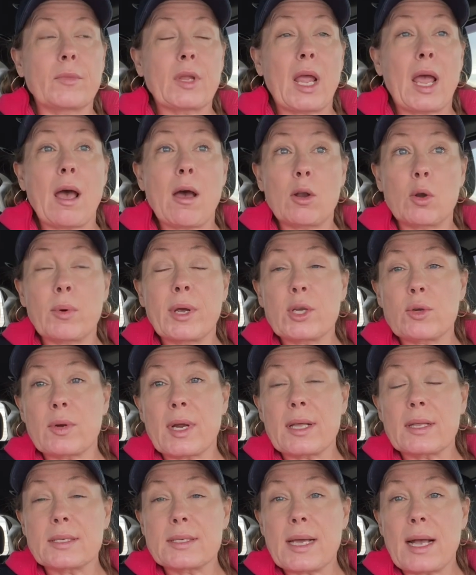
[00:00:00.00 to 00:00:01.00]
how do I
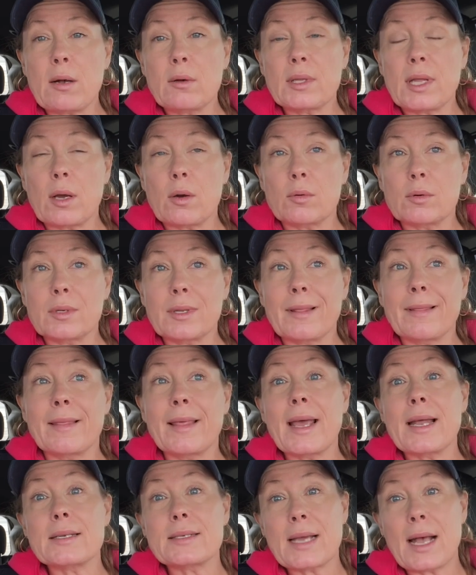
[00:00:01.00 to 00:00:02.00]
dry the towel out?
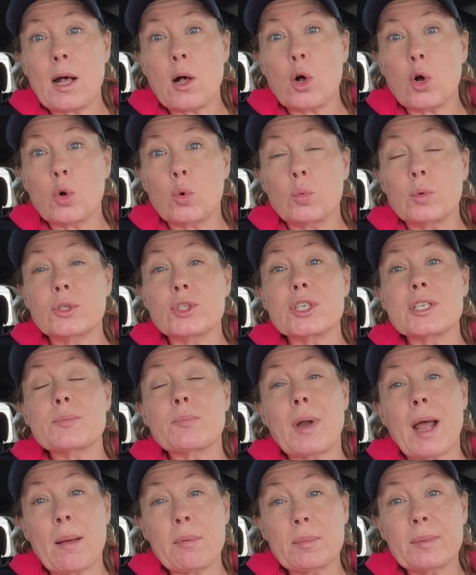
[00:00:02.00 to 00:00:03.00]
That towel will just
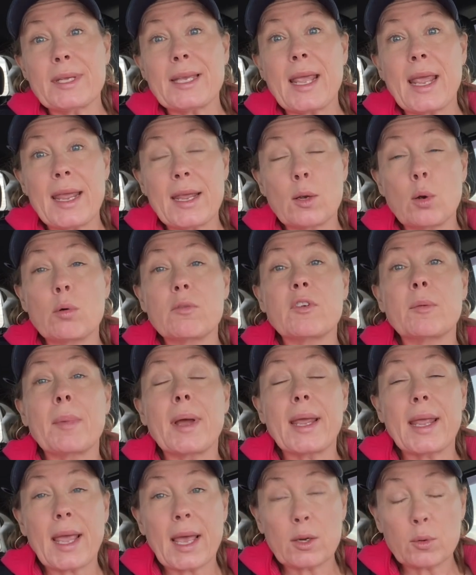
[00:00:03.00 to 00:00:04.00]
probably hang over
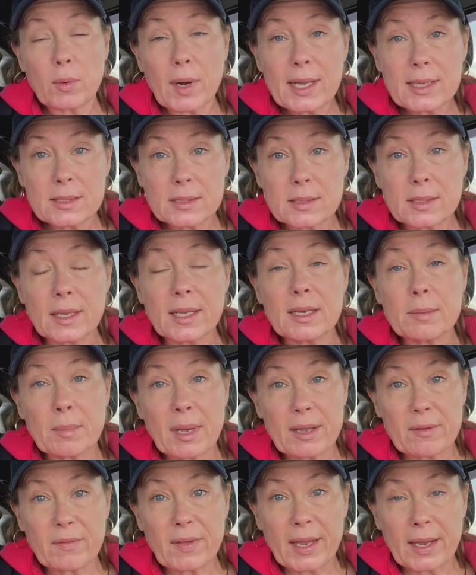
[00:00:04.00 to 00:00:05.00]
my headrest in
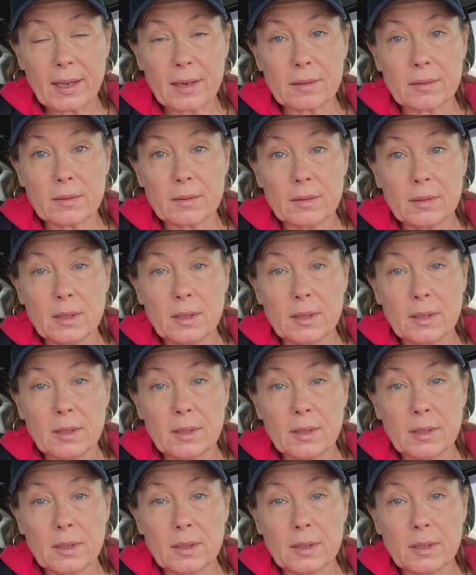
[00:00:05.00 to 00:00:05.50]
my van.